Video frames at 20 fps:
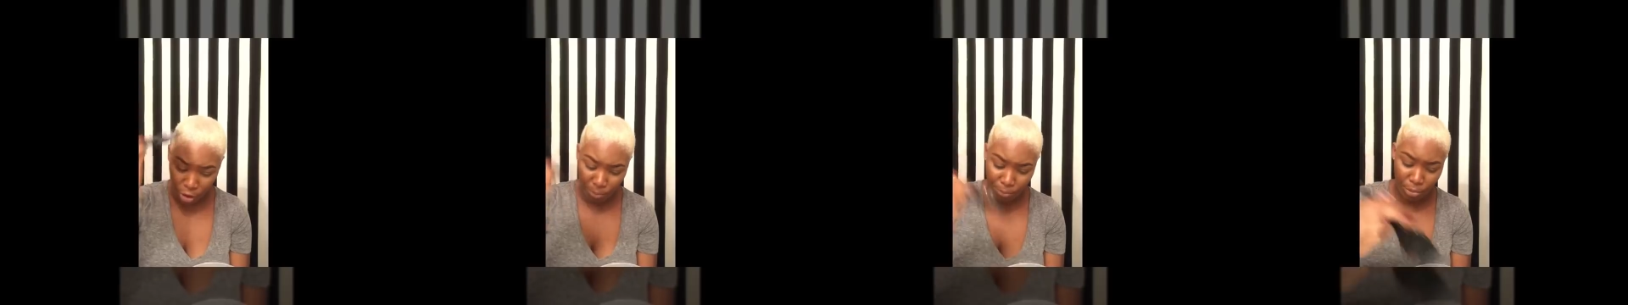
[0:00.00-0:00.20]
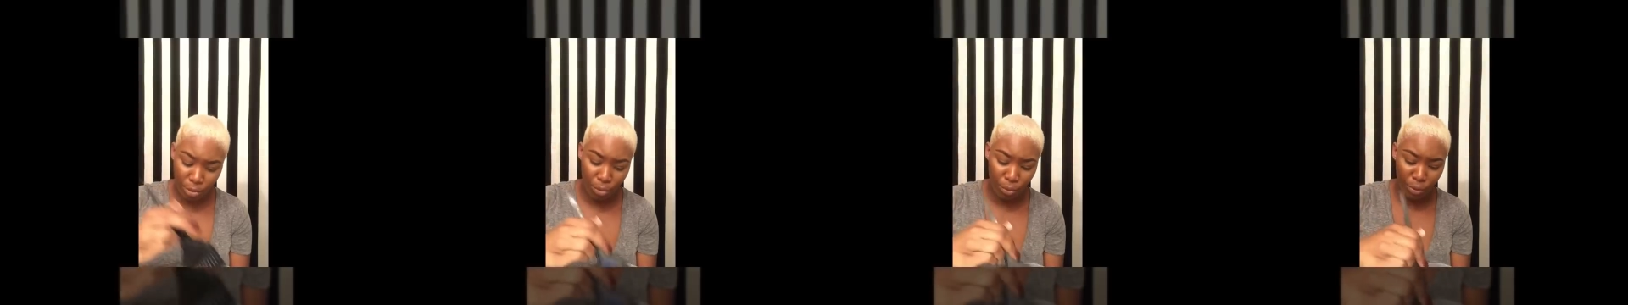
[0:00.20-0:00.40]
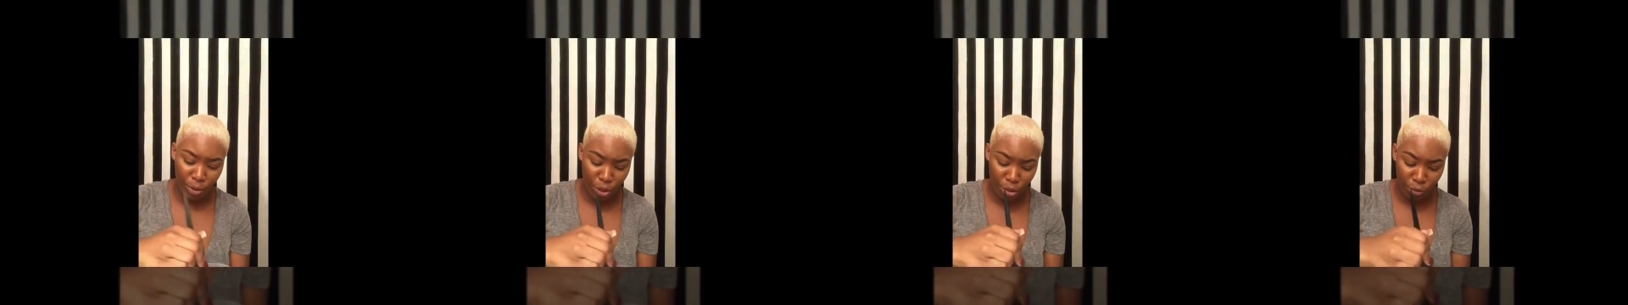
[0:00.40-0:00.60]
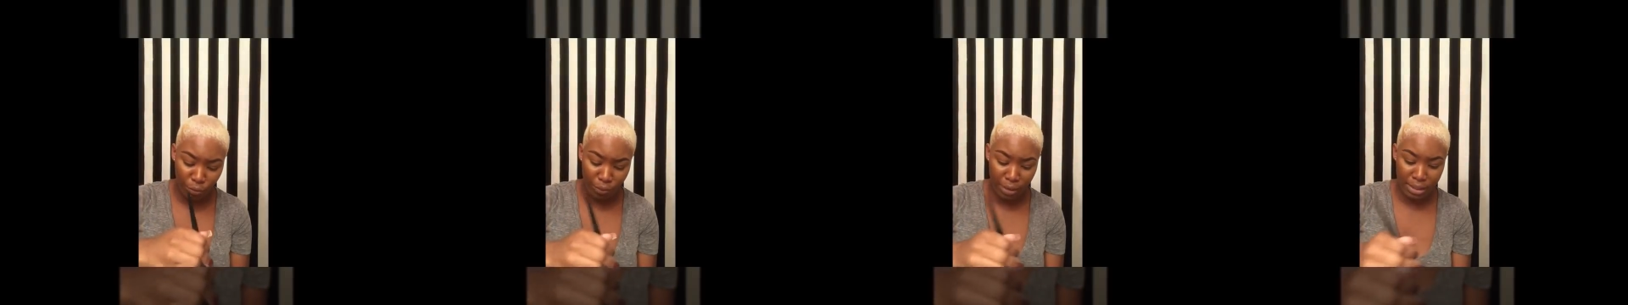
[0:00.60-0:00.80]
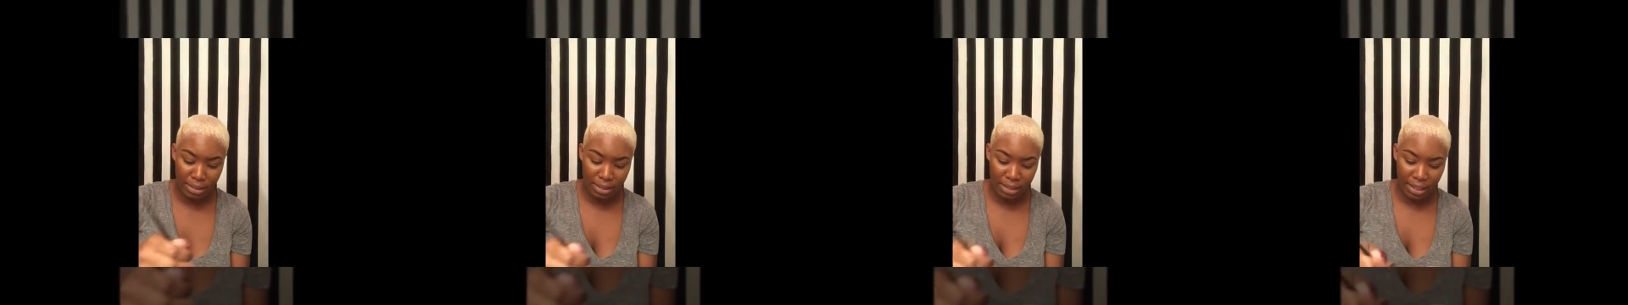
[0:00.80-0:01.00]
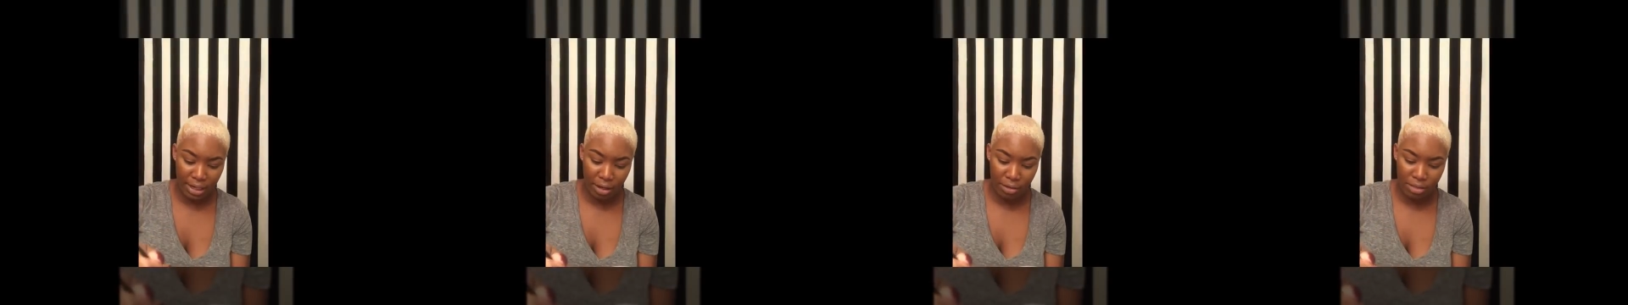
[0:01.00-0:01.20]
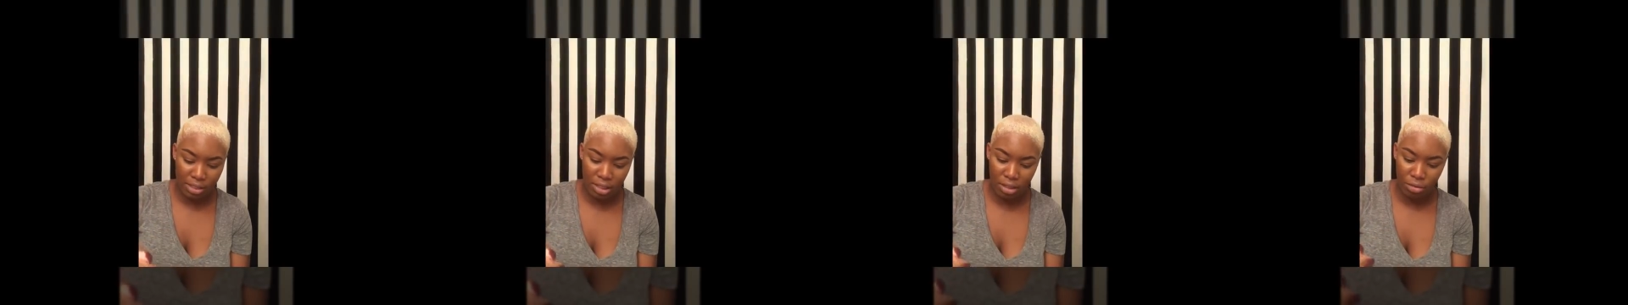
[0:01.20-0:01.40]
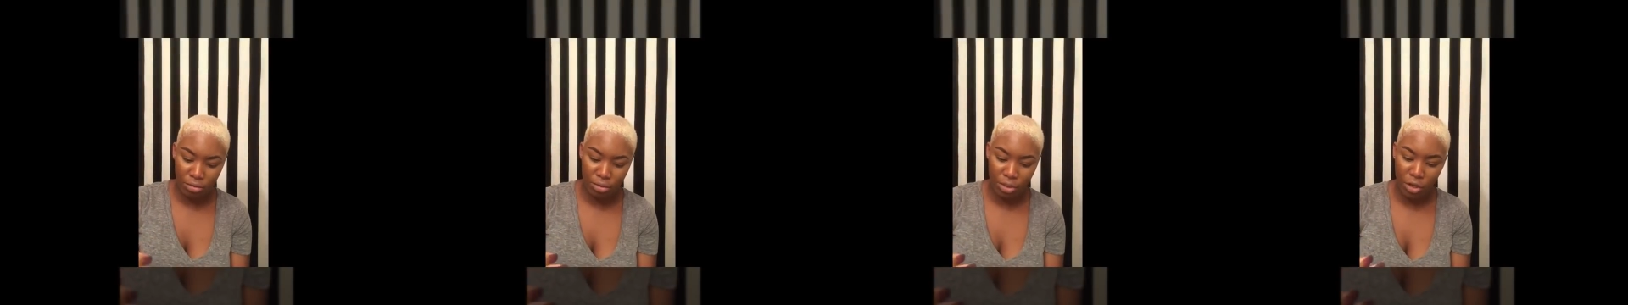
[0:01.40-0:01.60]
purple when you rinse it out.
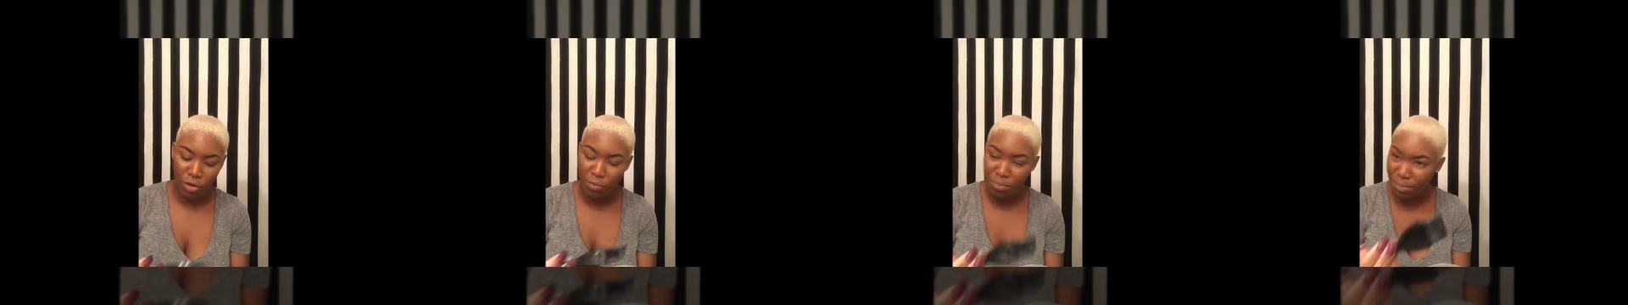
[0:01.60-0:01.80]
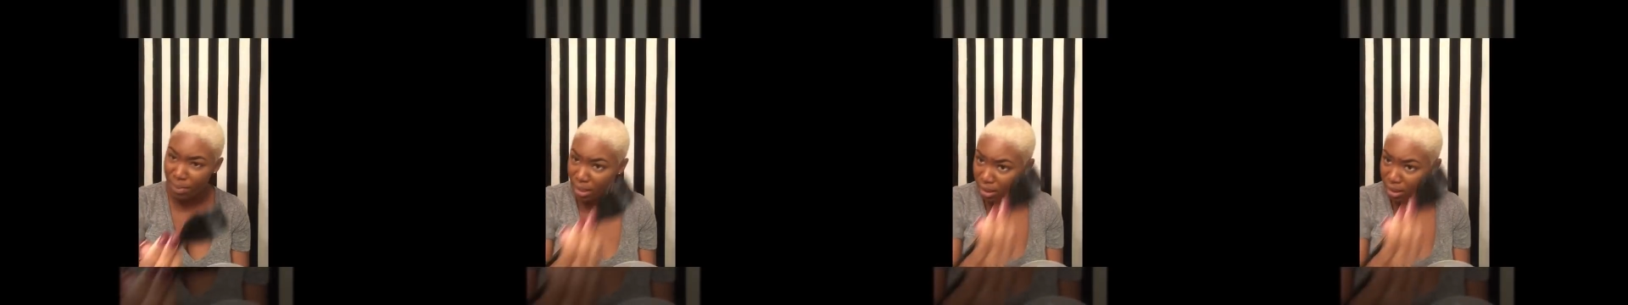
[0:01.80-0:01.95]
So don't